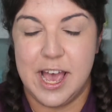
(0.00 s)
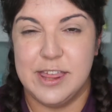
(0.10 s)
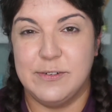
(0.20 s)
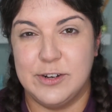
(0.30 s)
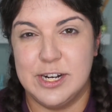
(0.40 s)

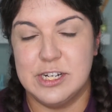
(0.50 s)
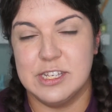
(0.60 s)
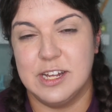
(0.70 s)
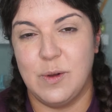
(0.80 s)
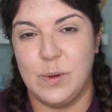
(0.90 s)
The footage is
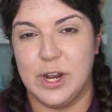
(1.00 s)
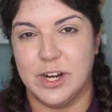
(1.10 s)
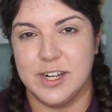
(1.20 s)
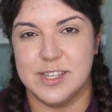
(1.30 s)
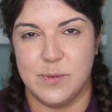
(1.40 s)
a little
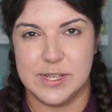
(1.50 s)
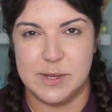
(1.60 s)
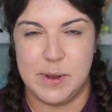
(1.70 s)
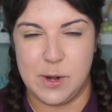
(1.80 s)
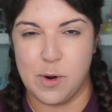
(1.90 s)
weird because it
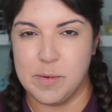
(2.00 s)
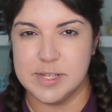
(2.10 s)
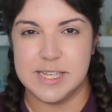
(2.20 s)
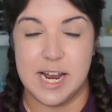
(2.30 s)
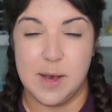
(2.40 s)
wasn't my normal
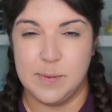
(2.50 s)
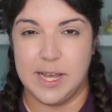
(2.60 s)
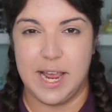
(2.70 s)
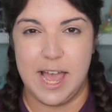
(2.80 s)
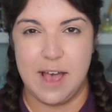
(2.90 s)
setup
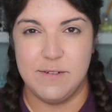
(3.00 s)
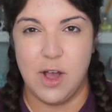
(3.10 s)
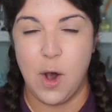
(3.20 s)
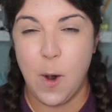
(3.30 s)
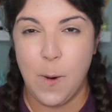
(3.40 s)
like I have at
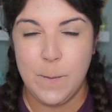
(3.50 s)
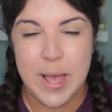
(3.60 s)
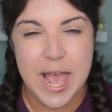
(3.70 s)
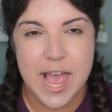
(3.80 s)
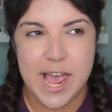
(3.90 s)

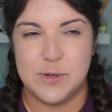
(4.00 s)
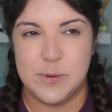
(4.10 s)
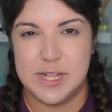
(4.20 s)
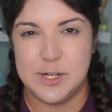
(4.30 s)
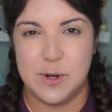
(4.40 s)
home.
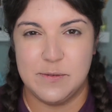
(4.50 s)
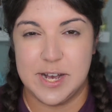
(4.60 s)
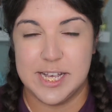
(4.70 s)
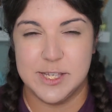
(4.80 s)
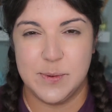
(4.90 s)
Between the two of
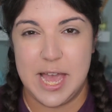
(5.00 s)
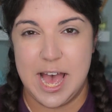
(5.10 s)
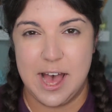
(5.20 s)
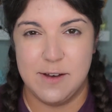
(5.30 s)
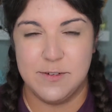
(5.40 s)
us, we
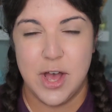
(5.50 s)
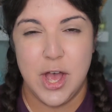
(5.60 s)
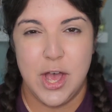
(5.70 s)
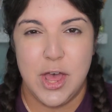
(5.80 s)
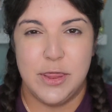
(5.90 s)
have
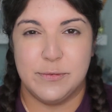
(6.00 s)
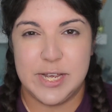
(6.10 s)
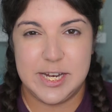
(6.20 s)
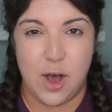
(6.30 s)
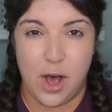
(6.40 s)

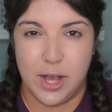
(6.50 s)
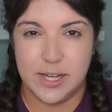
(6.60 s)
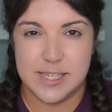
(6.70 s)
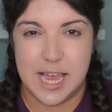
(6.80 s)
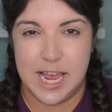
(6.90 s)
3
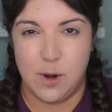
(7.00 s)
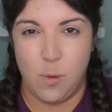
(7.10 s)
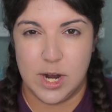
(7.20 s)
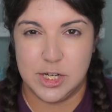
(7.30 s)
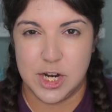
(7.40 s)
dogs and
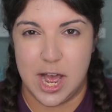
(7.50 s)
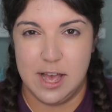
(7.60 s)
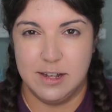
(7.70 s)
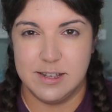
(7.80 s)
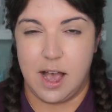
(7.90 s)
1
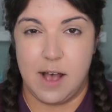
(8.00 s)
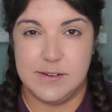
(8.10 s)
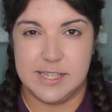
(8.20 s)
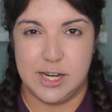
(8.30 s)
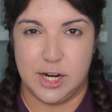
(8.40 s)
child,
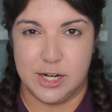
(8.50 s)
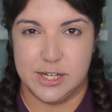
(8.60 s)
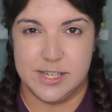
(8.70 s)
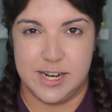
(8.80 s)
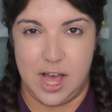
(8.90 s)
obviously
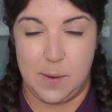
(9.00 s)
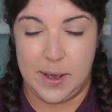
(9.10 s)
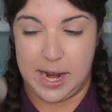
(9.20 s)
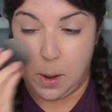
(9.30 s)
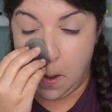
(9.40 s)
hers and not
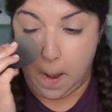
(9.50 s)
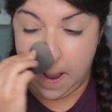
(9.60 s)
mine.